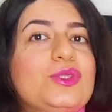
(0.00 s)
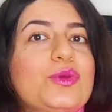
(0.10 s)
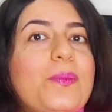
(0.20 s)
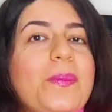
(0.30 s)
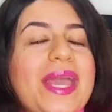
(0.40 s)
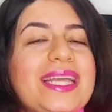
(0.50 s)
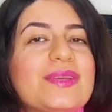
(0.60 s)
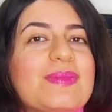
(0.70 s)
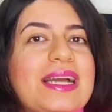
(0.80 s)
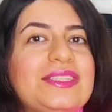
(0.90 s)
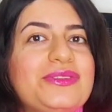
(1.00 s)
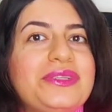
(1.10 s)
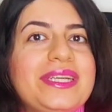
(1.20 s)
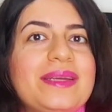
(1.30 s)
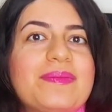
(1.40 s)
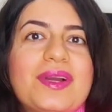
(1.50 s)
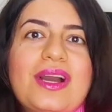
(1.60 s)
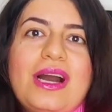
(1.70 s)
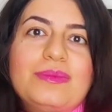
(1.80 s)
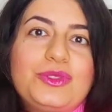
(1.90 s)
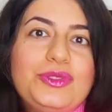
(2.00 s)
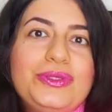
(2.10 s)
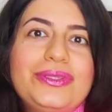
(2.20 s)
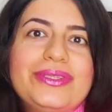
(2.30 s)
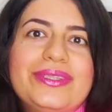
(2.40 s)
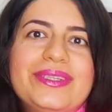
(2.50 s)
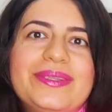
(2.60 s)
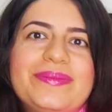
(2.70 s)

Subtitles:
to make my dream come true.